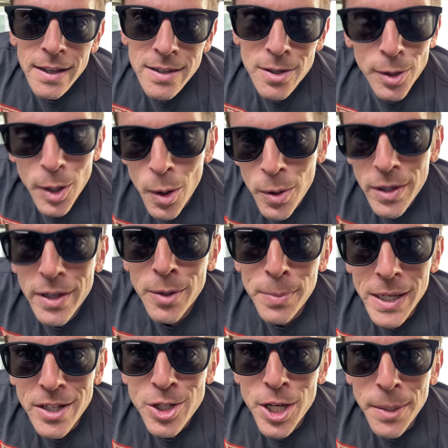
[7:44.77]
So go a little
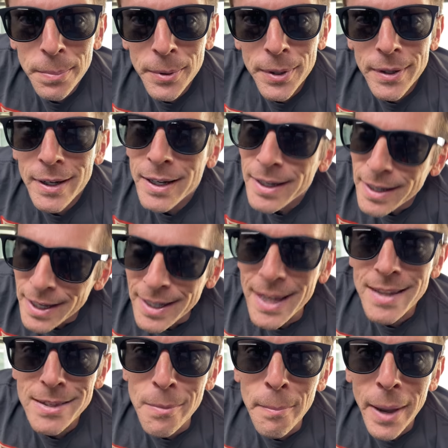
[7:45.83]
bit cheaper and
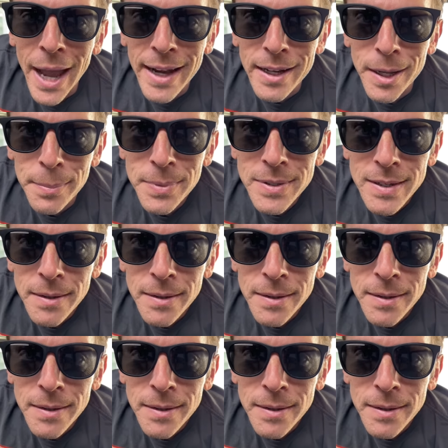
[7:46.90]
get some backups.